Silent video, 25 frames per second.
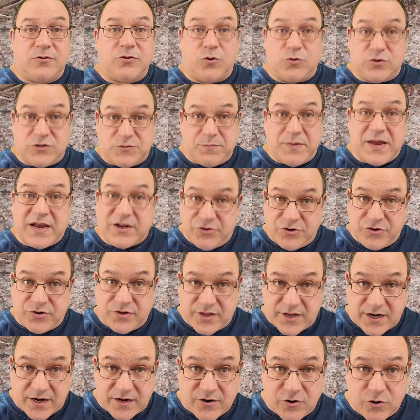those bacteria
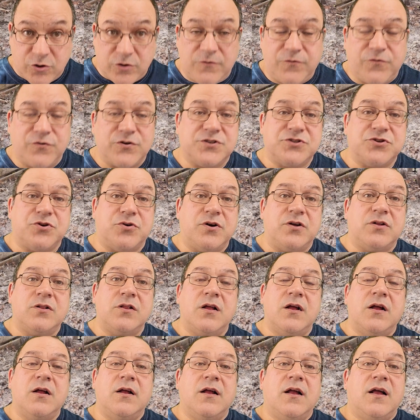that are good for soil,